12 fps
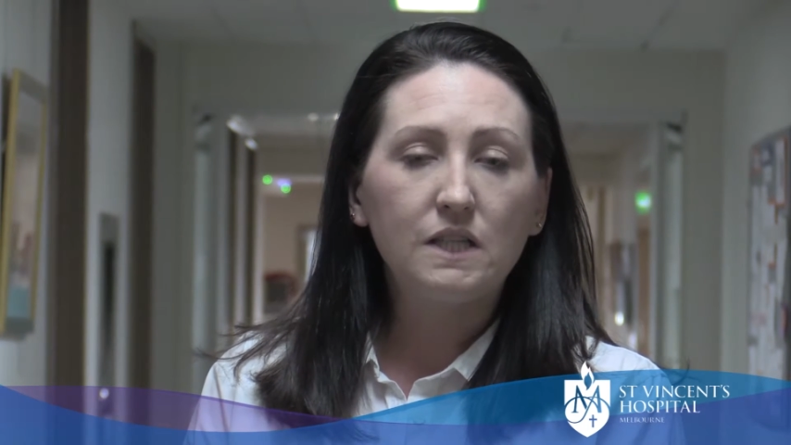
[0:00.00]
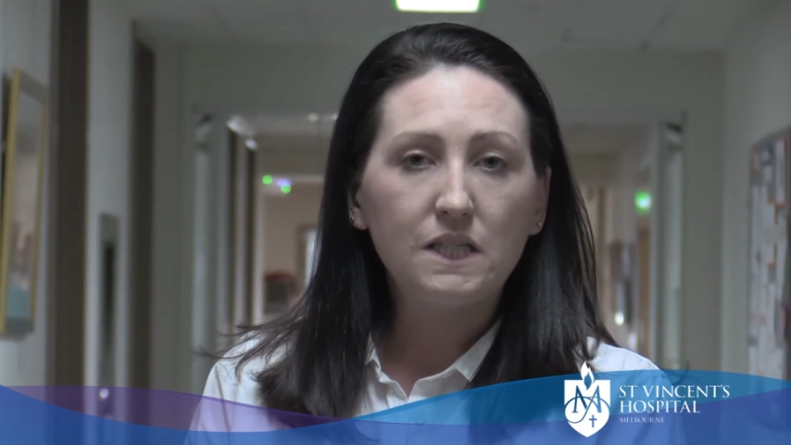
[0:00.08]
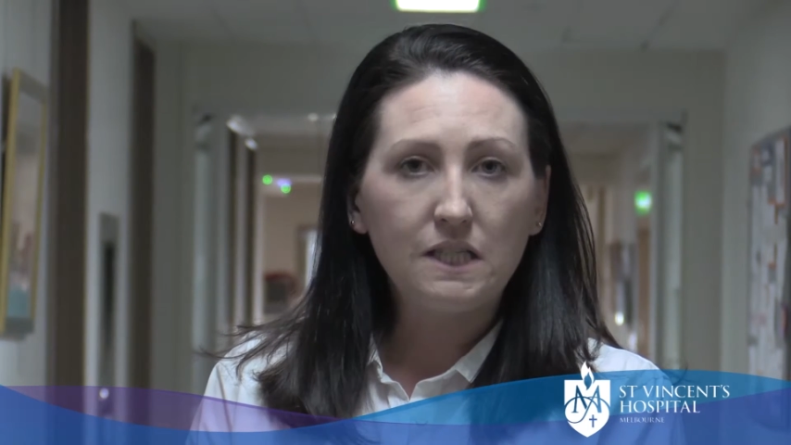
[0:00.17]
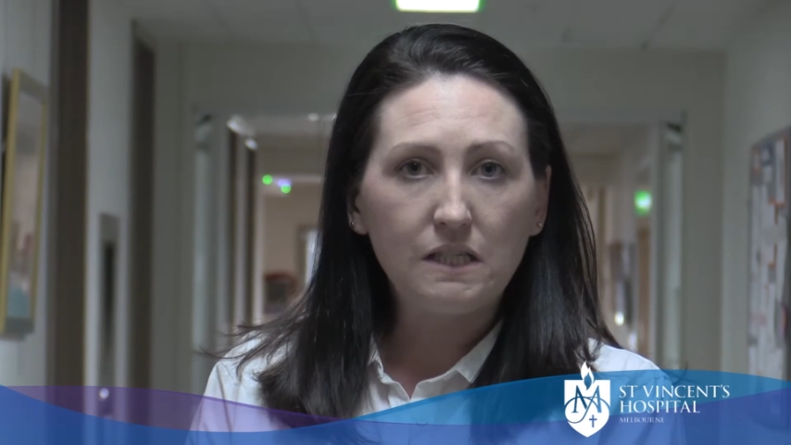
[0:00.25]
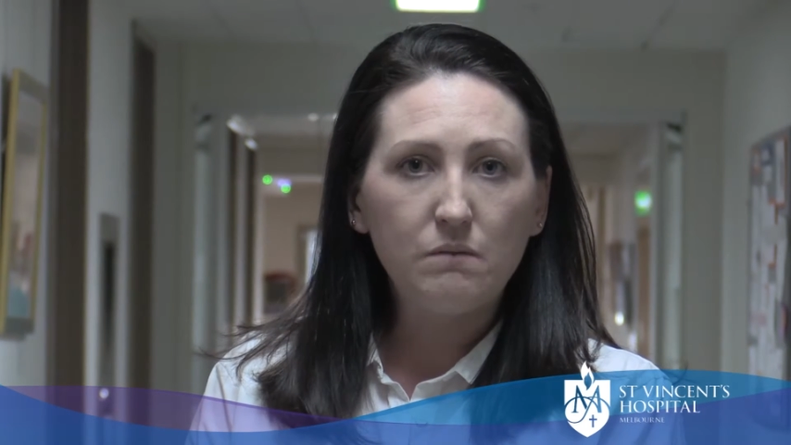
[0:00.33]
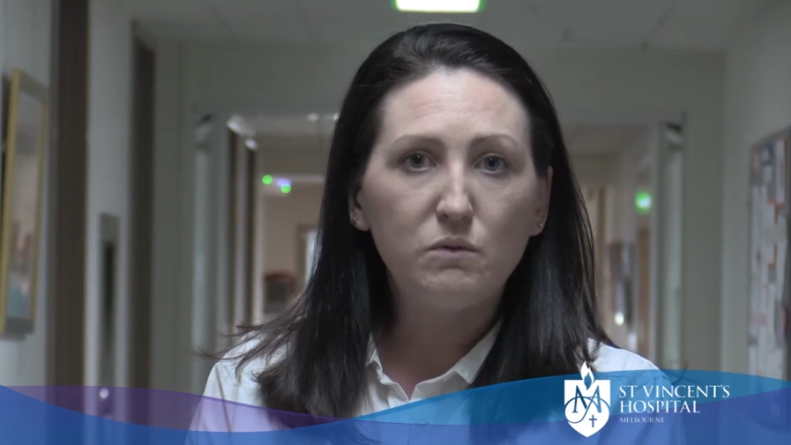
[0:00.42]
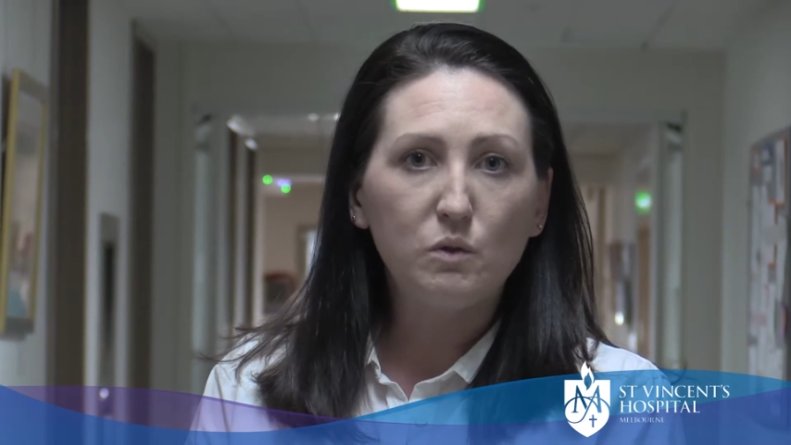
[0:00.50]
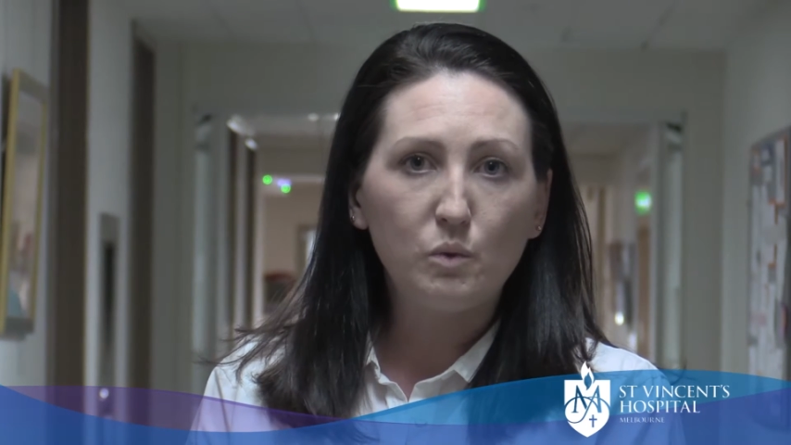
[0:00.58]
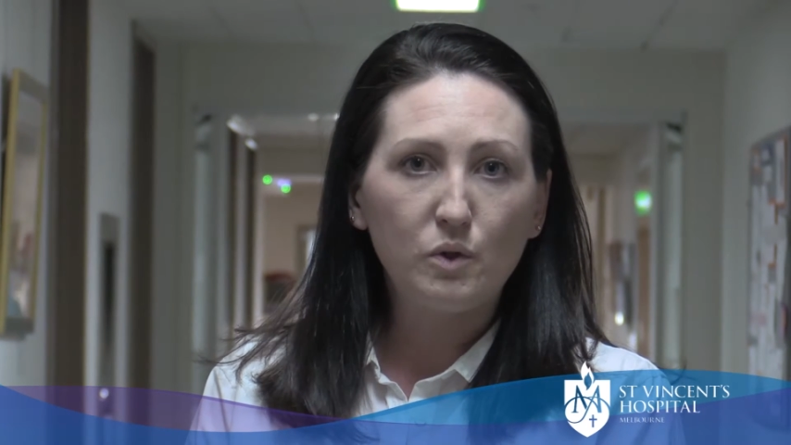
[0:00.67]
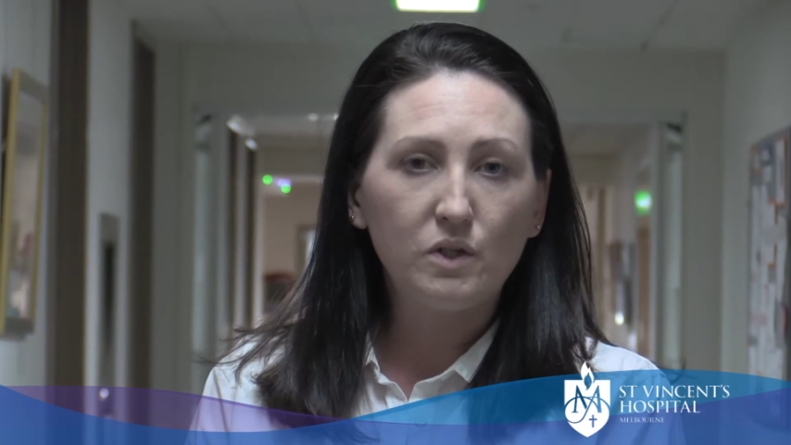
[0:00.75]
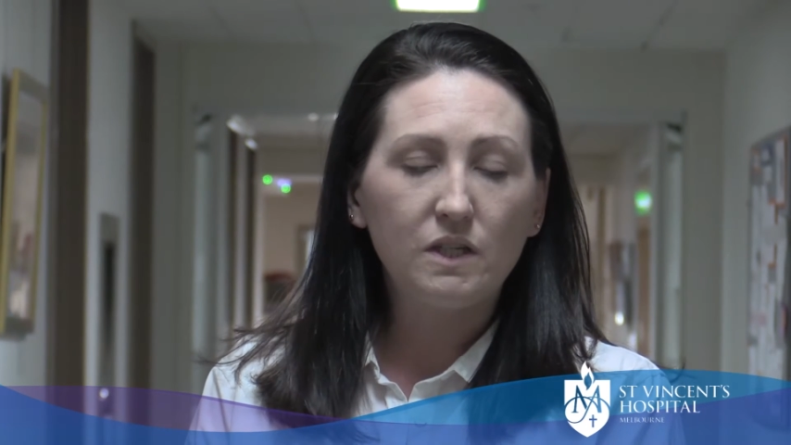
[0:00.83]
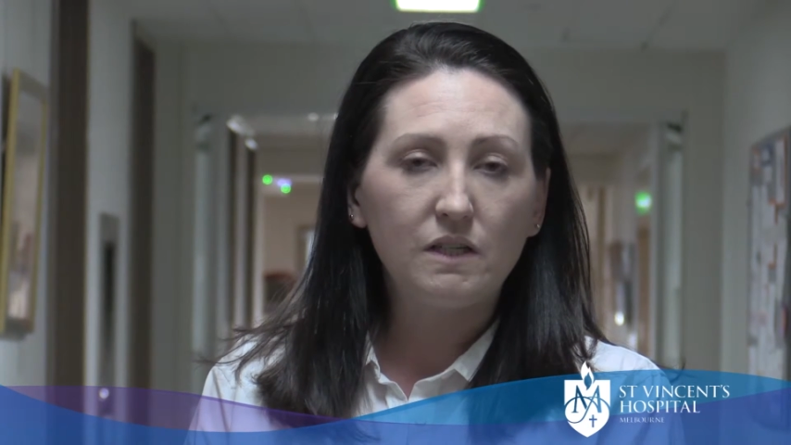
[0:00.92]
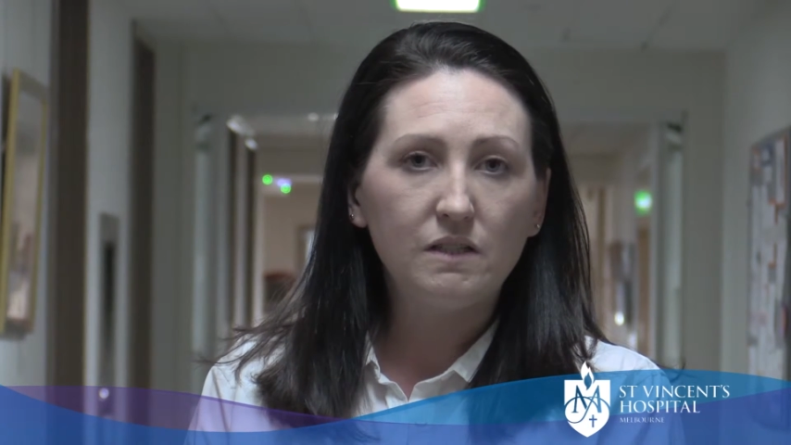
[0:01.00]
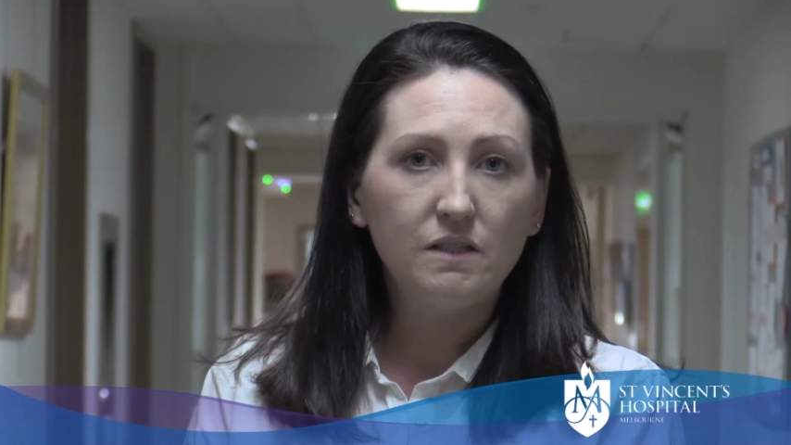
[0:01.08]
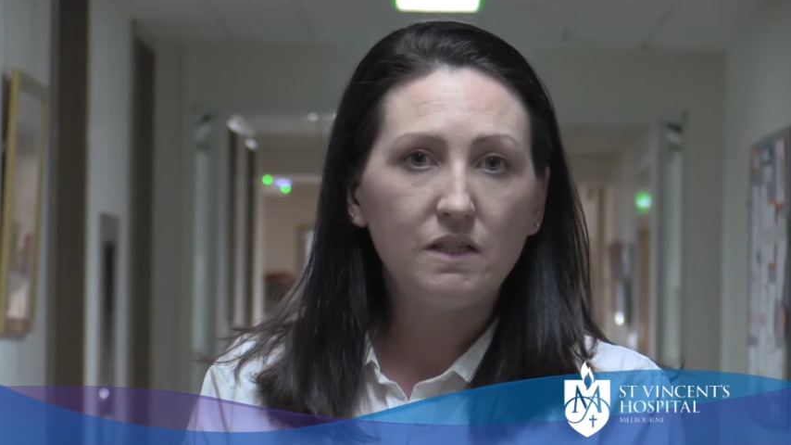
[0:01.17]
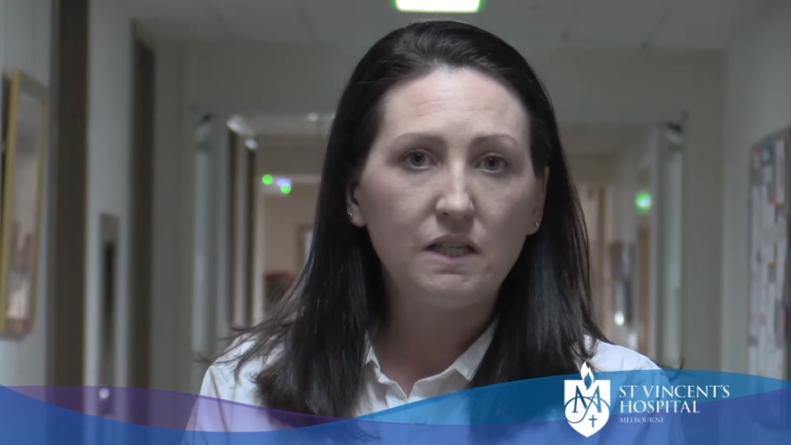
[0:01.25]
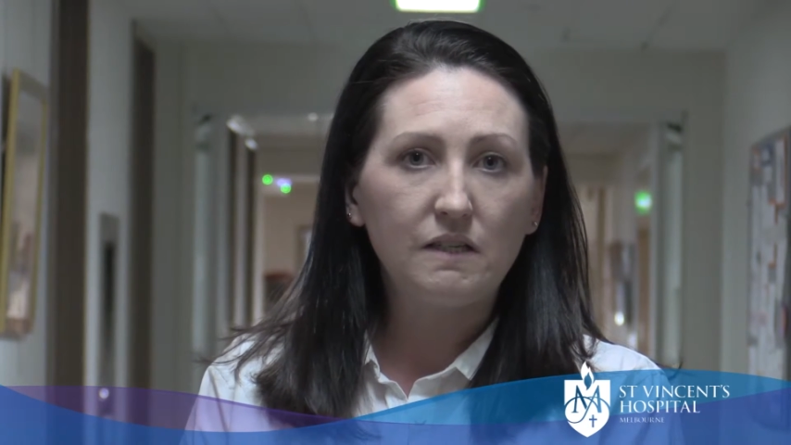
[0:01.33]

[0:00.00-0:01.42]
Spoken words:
the team you work in